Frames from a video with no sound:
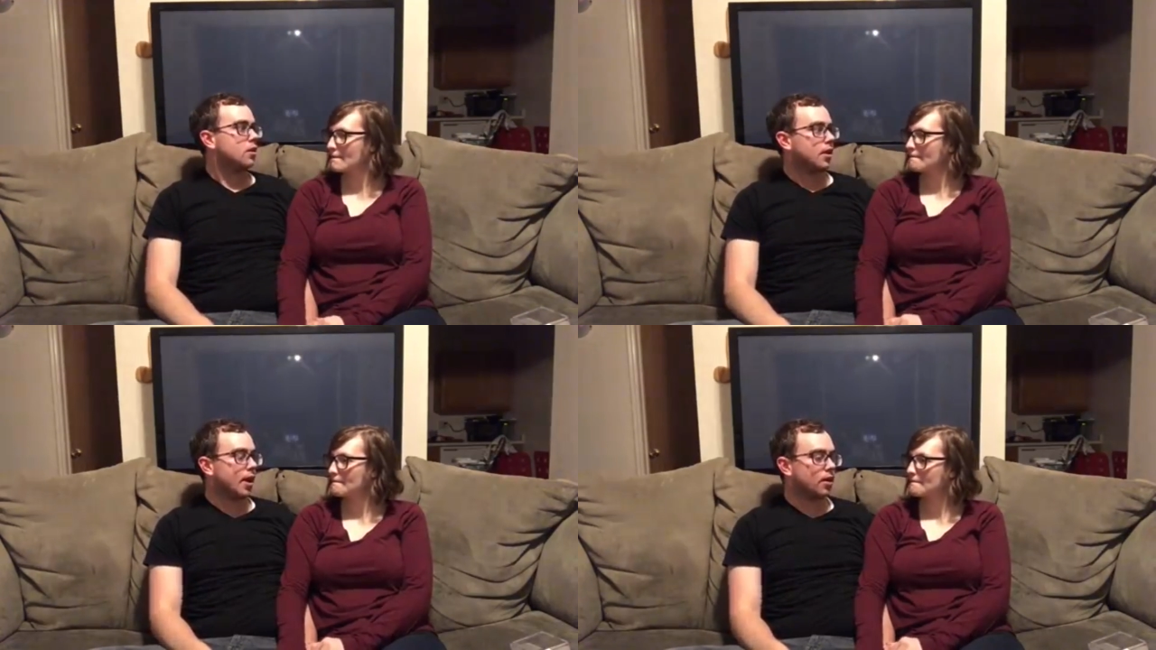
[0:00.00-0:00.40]

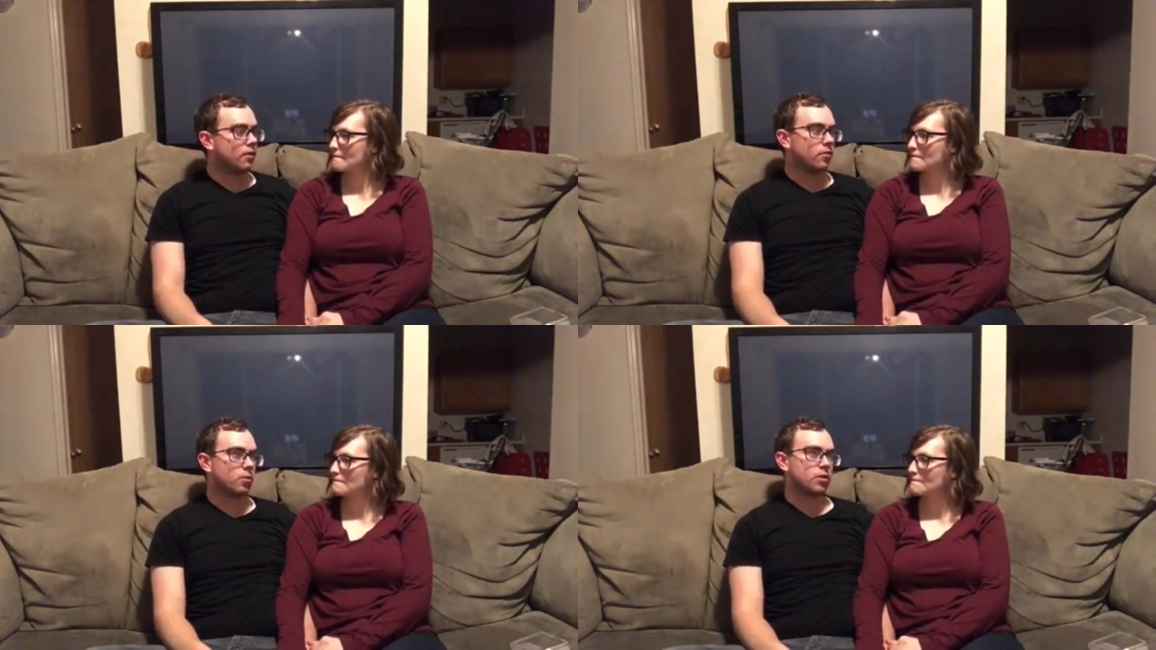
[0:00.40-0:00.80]
Speaker 1: the end
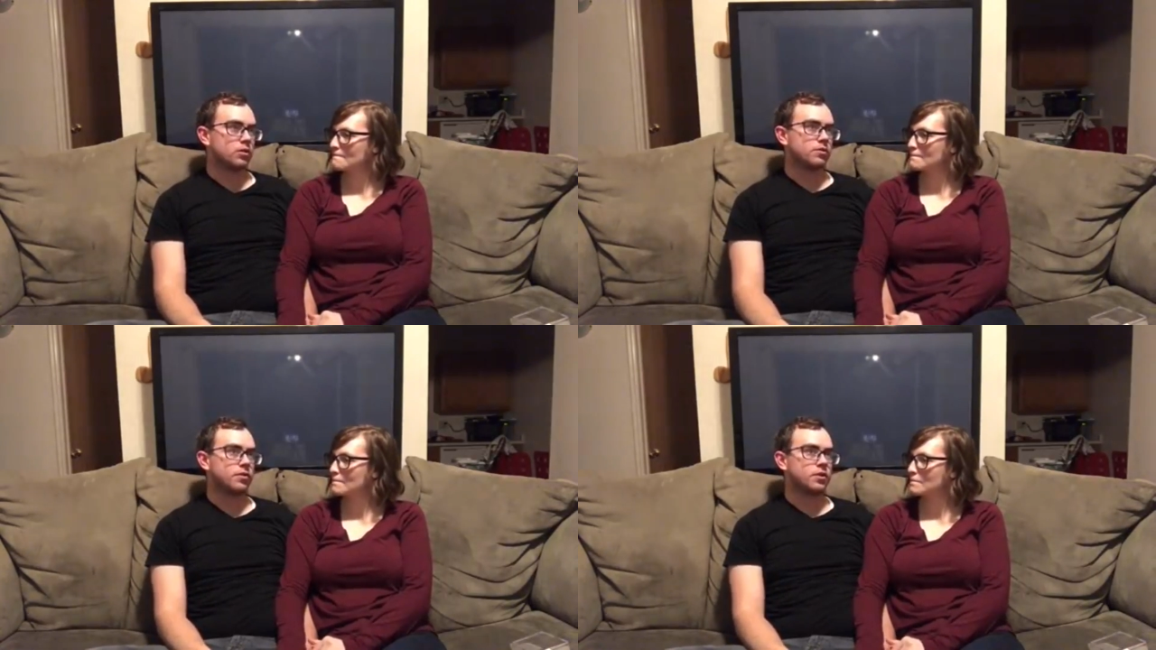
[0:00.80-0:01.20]
of the
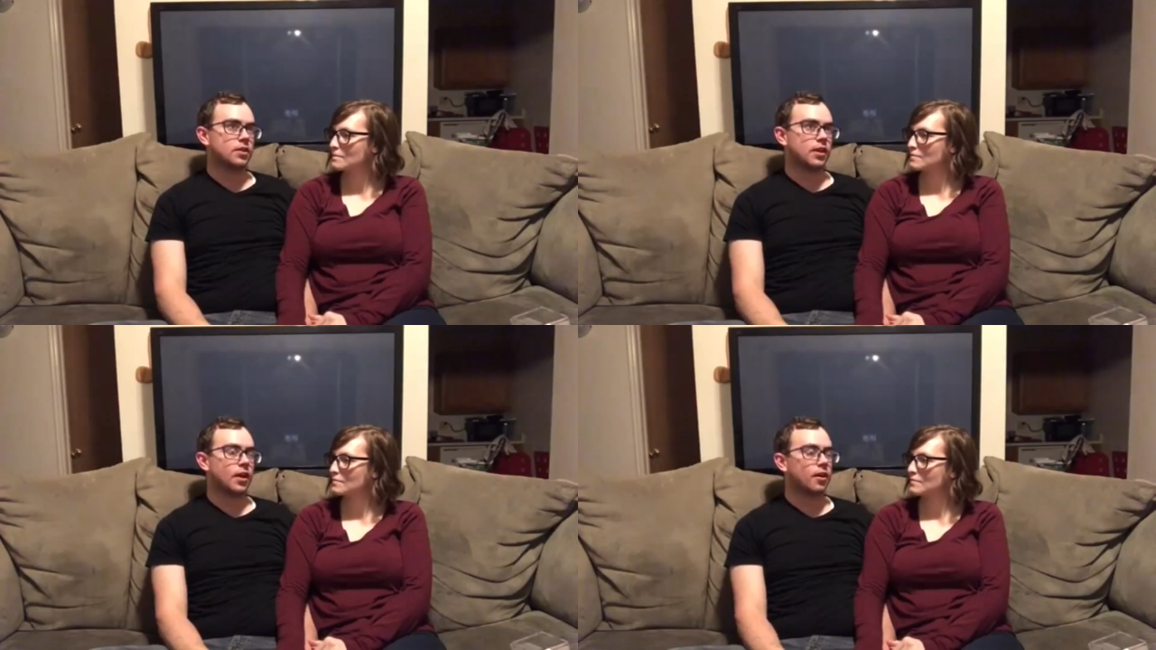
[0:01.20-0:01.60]
world. It
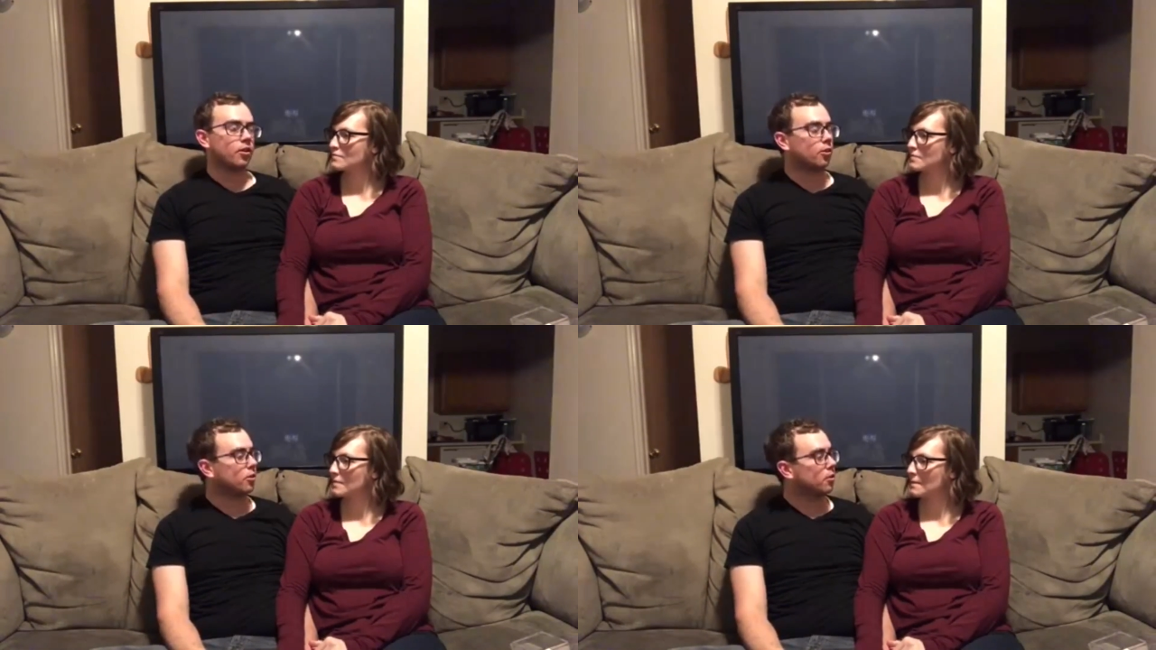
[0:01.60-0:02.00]
feels like
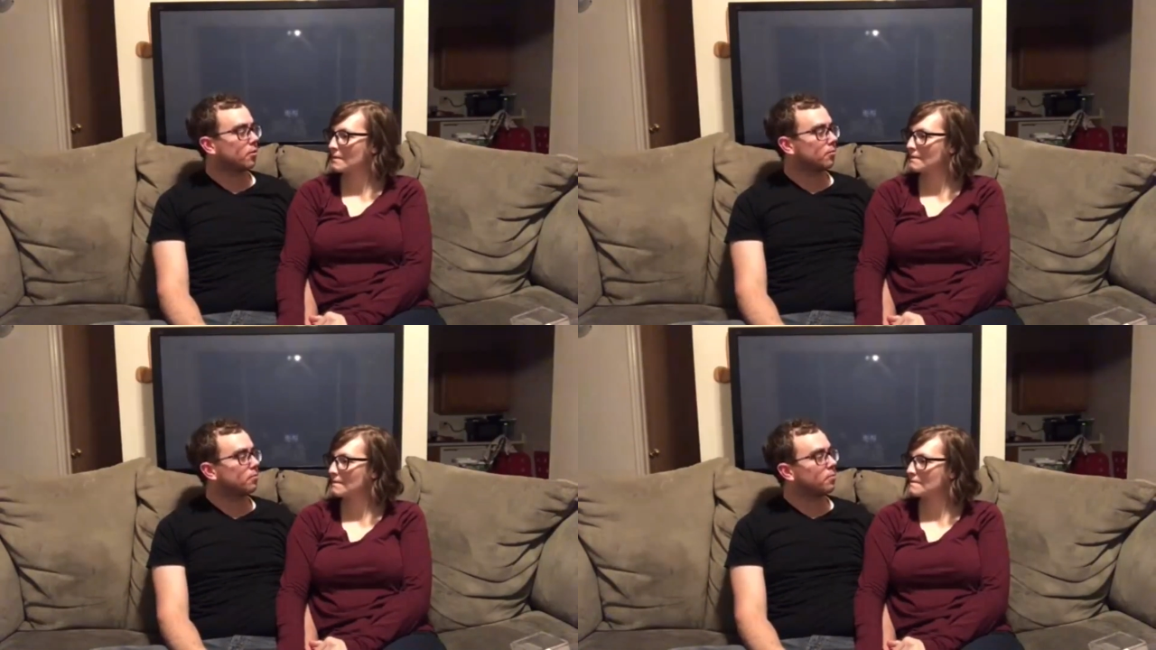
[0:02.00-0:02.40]
another
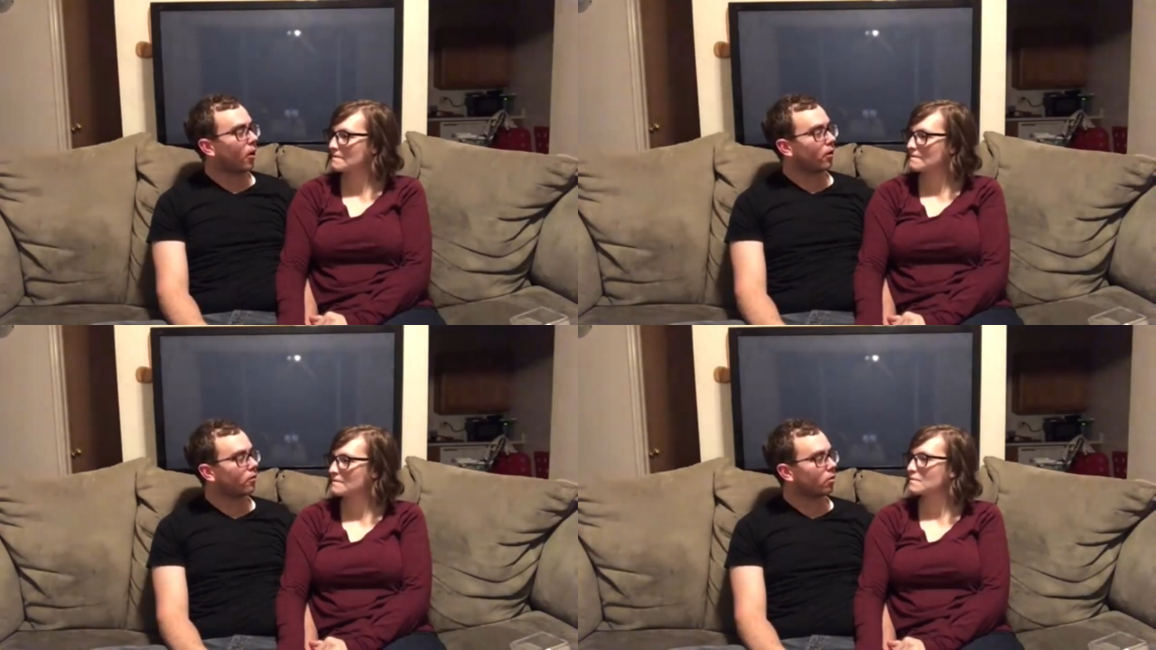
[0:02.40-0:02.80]

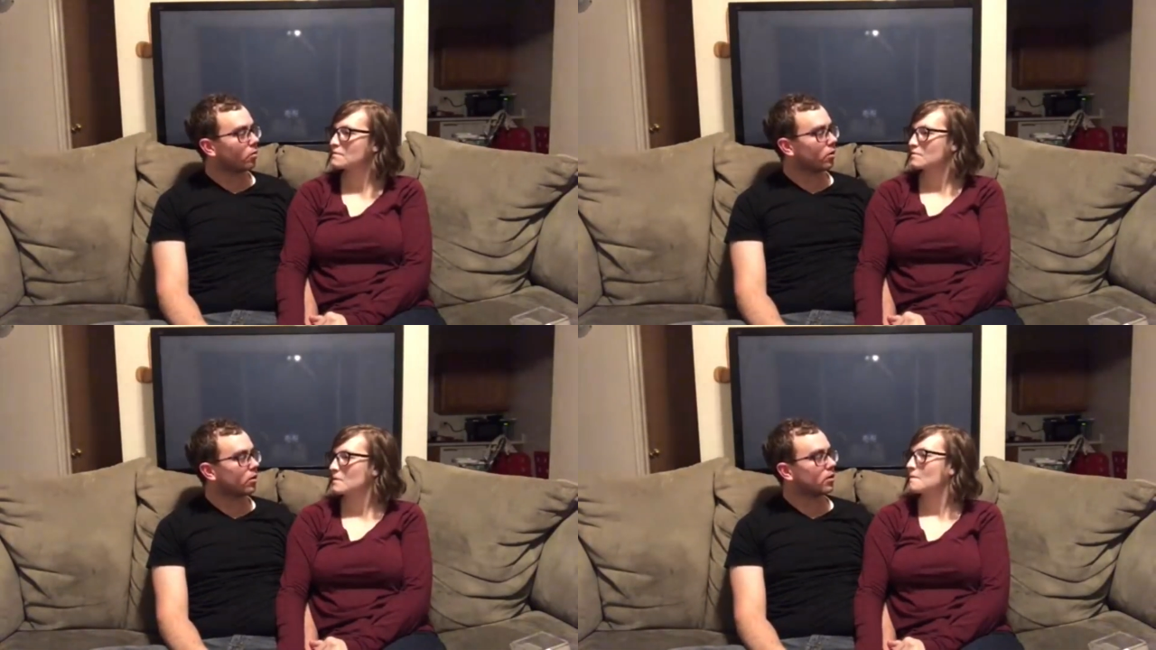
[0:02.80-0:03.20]
part of the
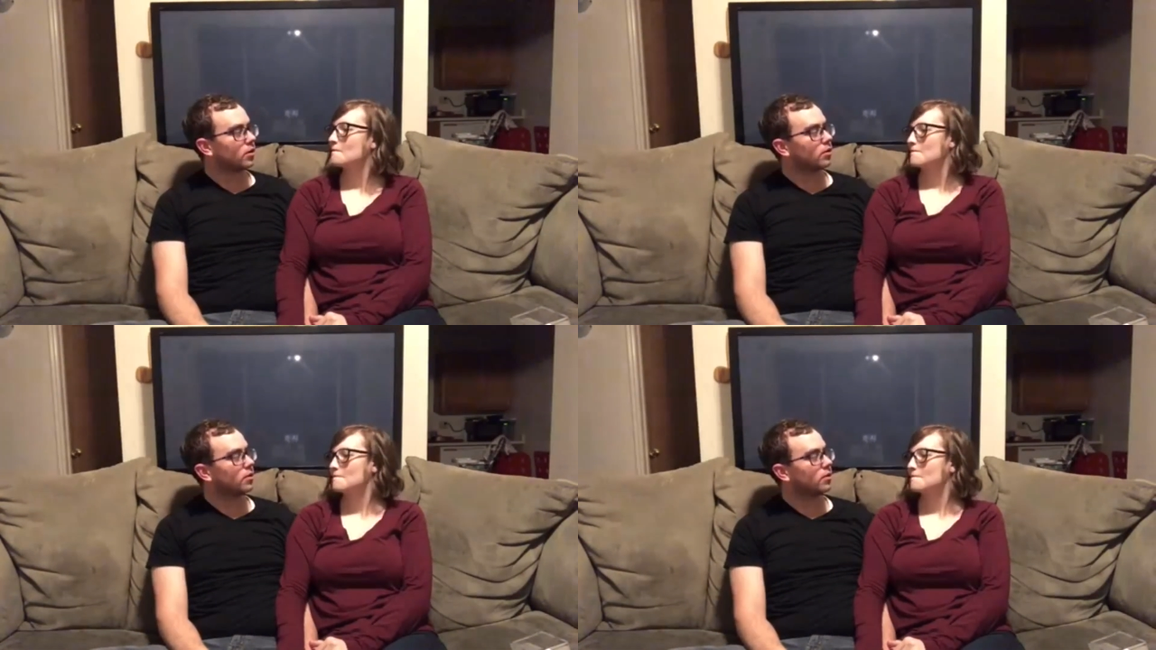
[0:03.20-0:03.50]
world.